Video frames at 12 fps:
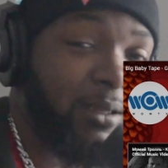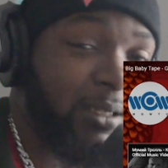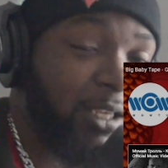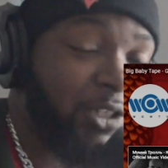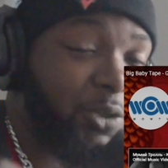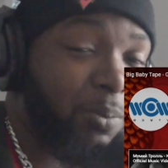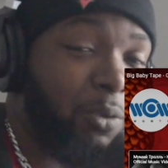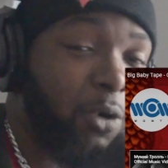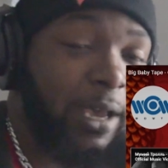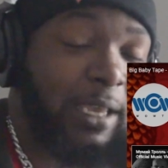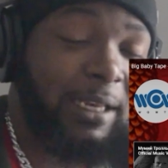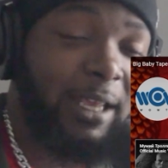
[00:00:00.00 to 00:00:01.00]
Get your
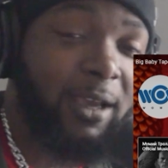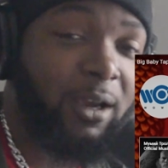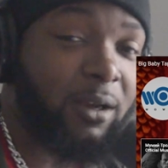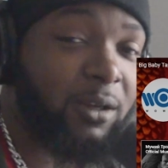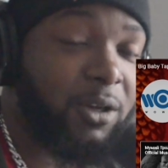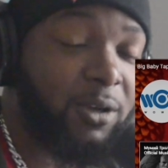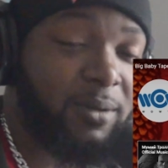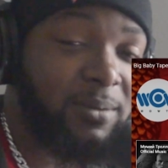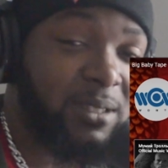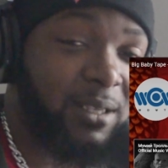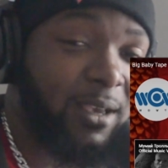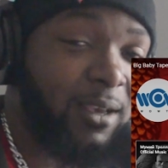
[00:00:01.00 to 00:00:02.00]
boy there. You know what I'm
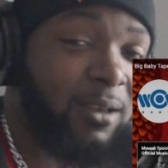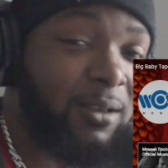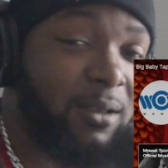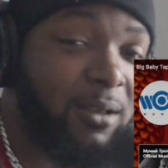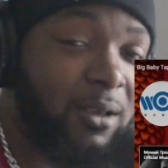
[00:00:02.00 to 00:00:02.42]
saying?